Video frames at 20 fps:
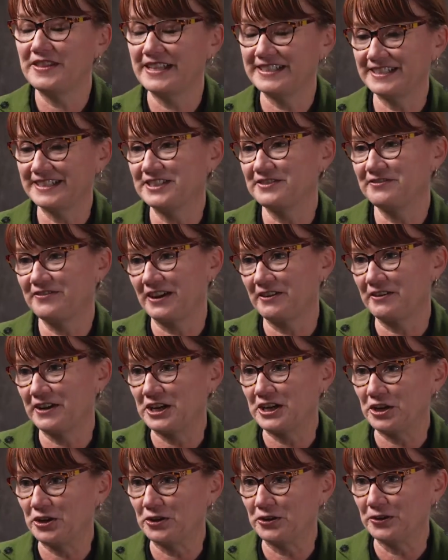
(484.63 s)
this is
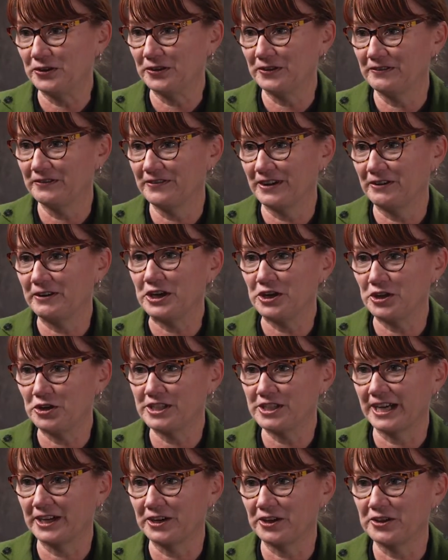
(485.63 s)
very new
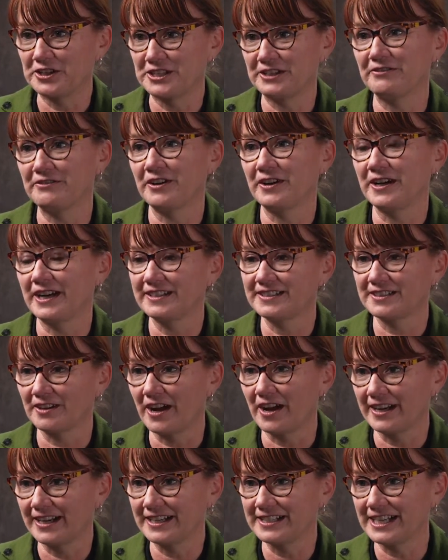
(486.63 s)
technology, very
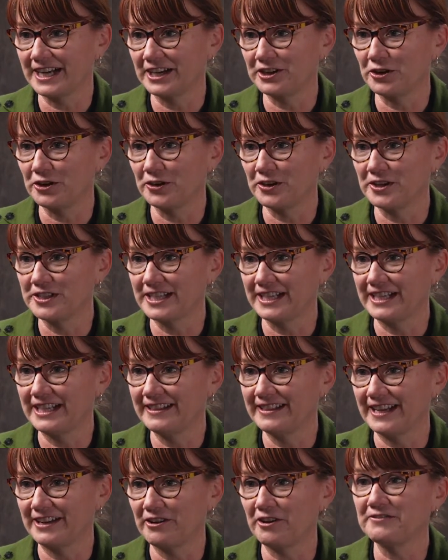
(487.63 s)
exciting
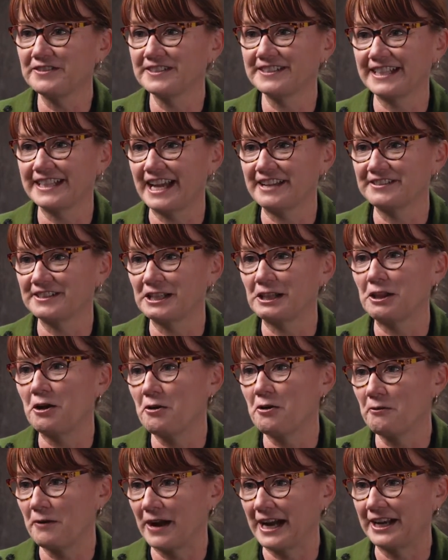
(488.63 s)
technology that obviously has a
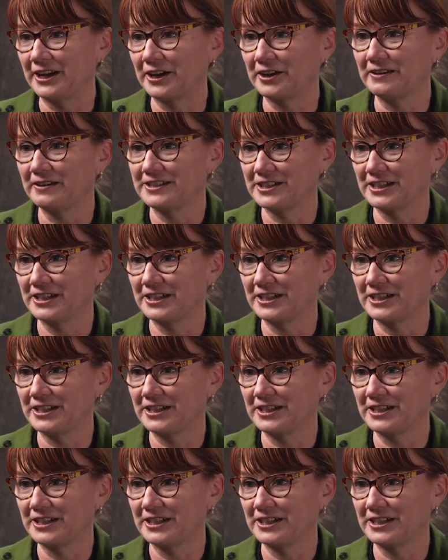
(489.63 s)
long way to